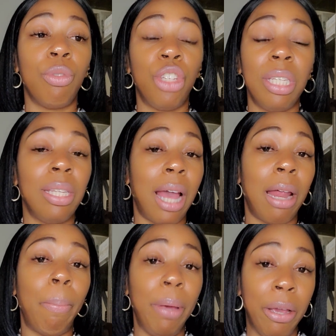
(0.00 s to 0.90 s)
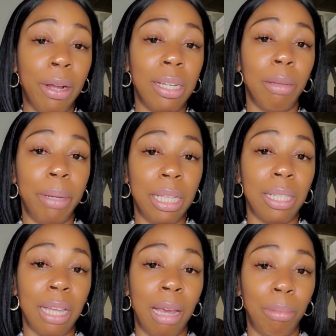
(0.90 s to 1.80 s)
just not appearing to be the
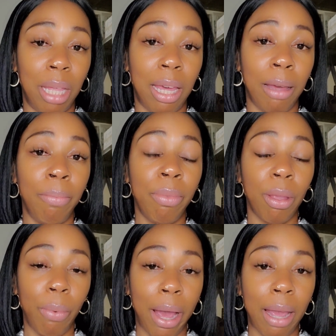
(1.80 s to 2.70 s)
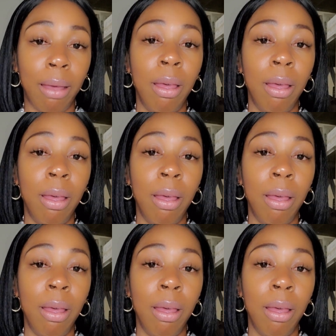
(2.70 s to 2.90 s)
same thing, right?